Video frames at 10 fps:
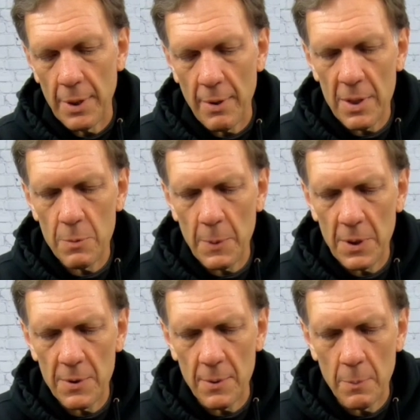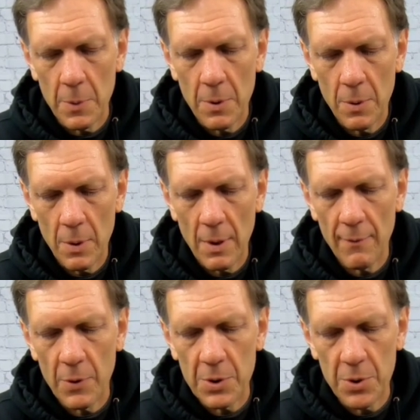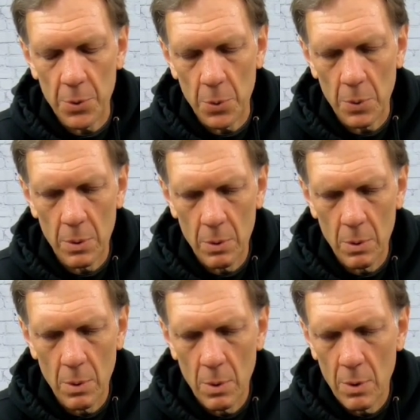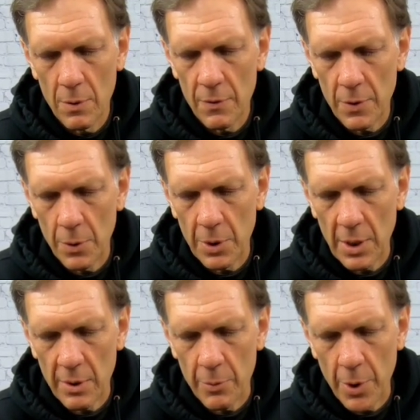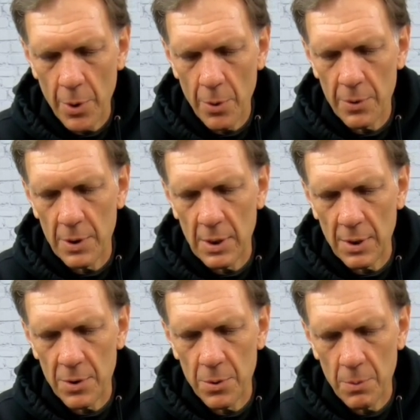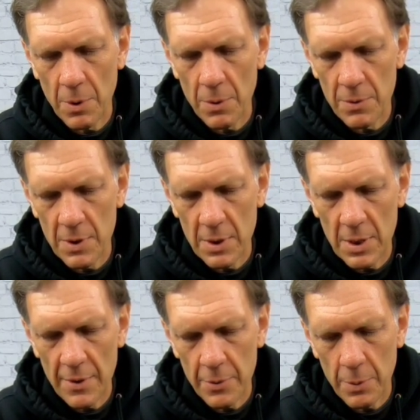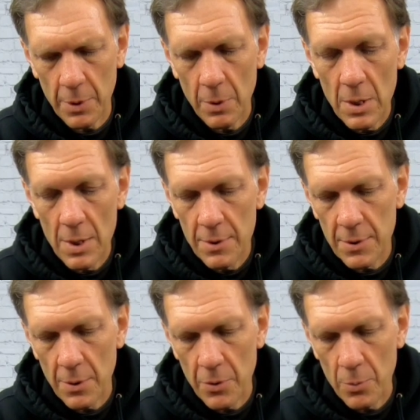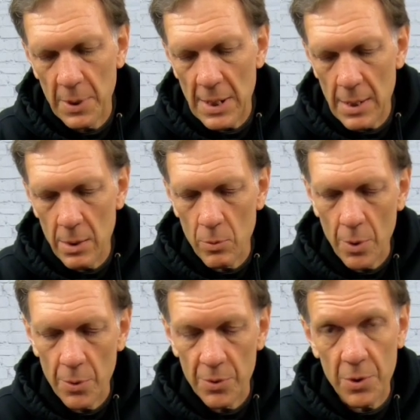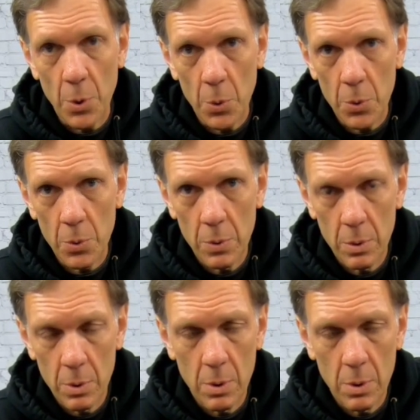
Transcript: Now I space them every 2. So you got a row, then you got 2 rows, then another row. So there'll be 8 rows total.